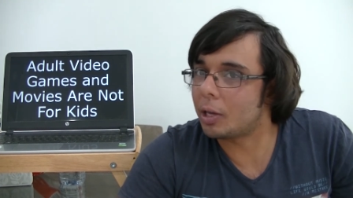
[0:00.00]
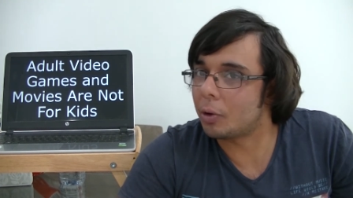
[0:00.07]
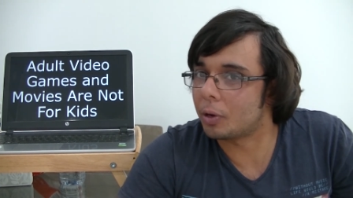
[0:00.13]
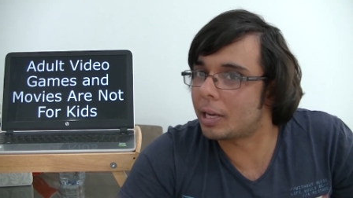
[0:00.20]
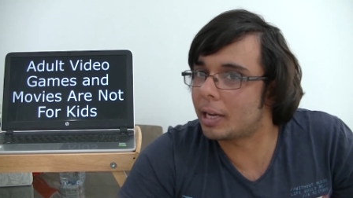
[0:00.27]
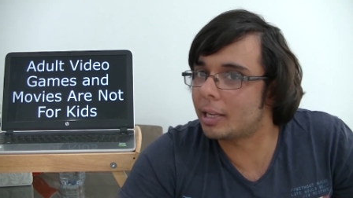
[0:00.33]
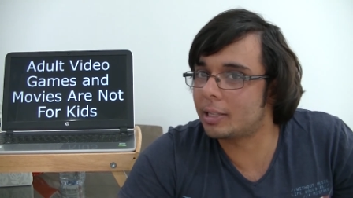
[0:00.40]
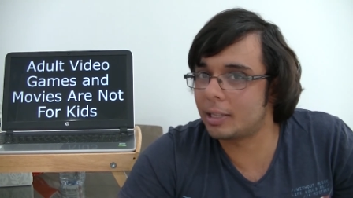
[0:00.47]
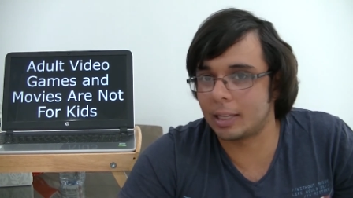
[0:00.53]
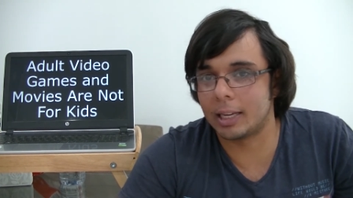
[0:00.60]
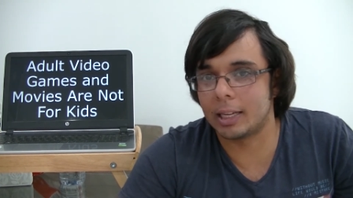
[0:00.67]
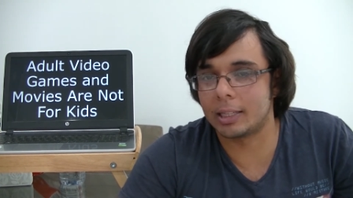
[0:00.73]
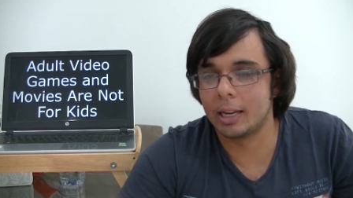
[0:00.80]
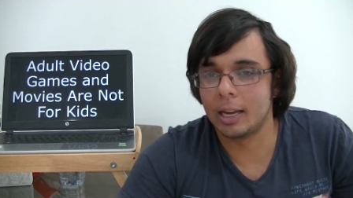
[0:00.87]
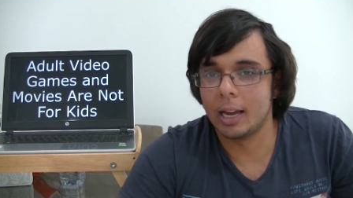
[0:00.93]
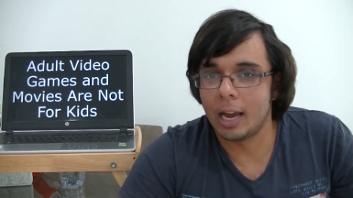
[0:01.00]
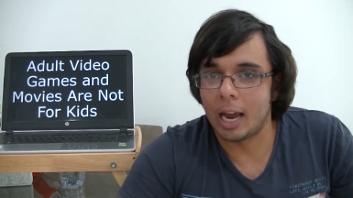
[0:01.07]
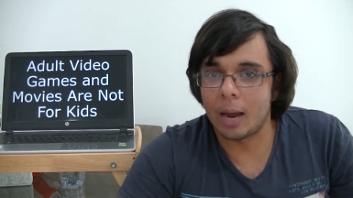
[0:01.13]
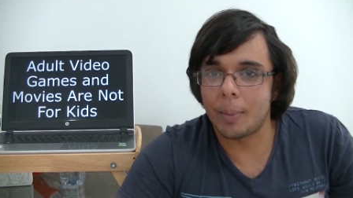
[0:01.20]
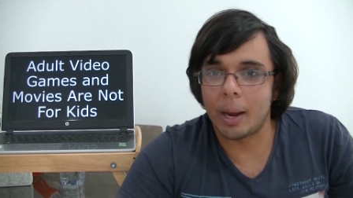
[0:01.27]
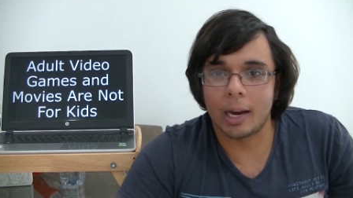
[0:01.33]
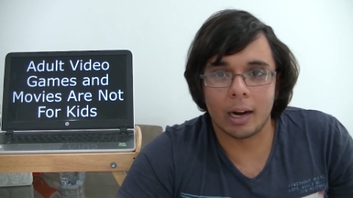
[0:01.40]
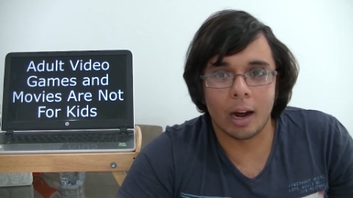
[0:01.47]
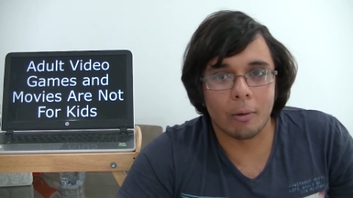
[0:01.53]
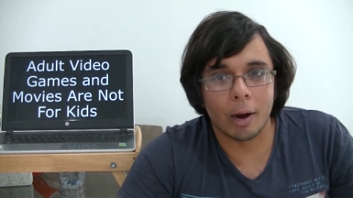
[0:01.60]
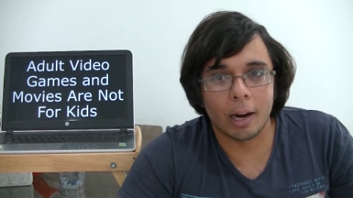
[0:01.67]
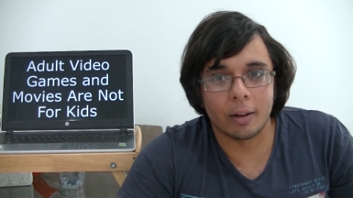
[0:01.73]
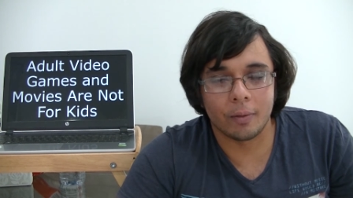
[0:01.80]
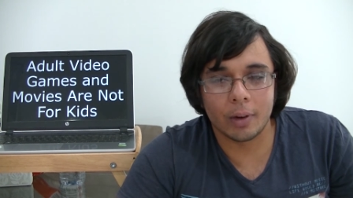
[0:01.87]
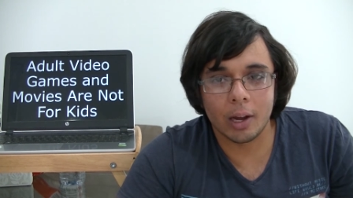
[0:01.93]
your kids these MA and R
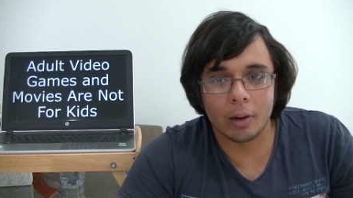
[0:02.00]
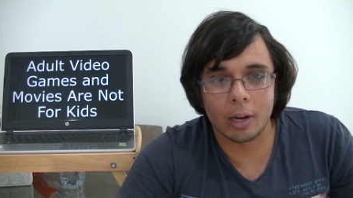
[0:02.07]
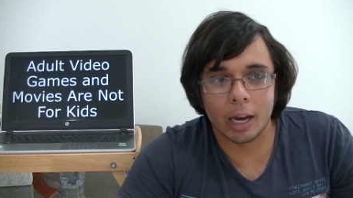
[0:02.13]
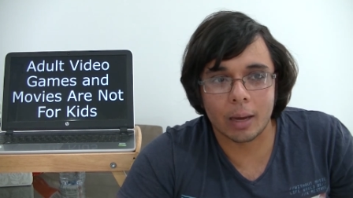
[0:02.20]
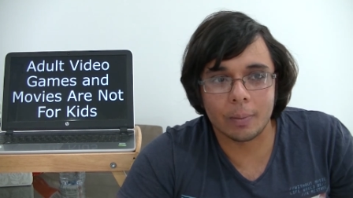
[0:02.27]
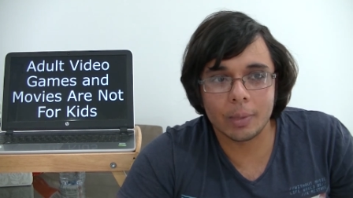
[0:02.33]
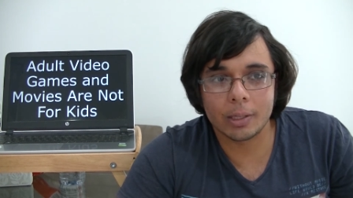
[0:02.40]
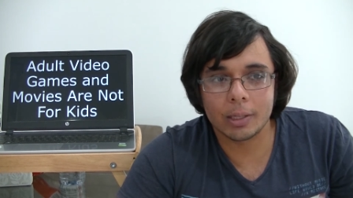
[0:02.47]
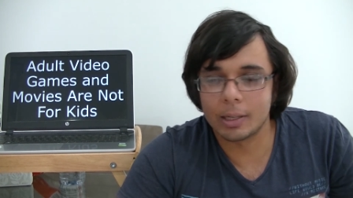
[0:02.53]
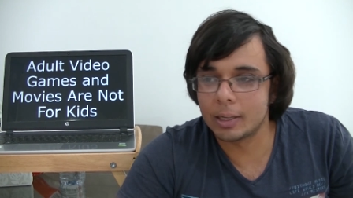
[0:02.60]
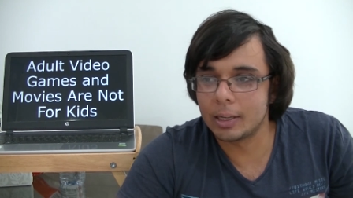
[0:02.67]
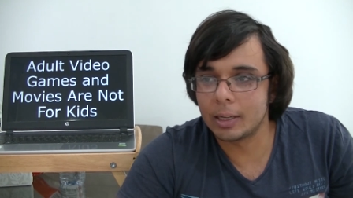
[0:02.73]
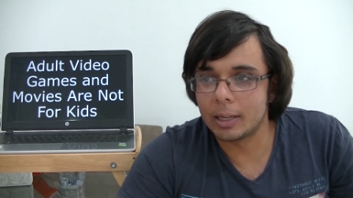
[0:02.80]
rated video games,